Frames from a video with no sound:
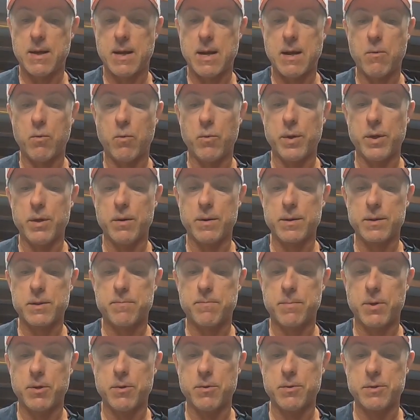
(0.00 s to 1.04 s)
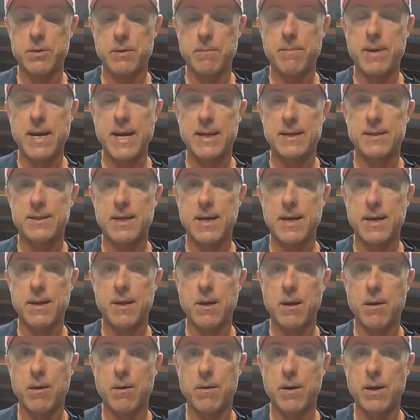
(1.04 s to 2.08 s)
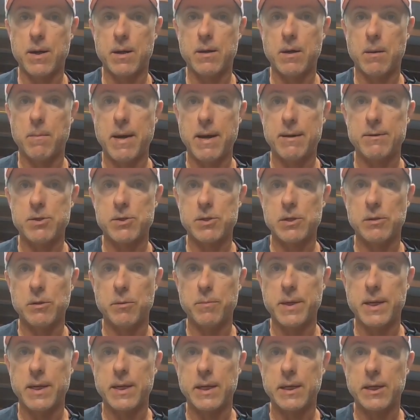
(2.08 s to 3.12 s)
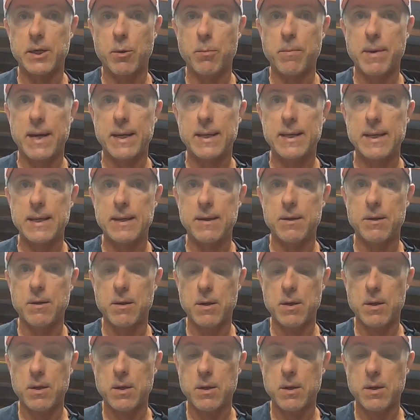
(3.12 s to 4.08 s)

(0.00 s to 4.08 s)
I will expose the back side here and come out just a little bit and then go back in.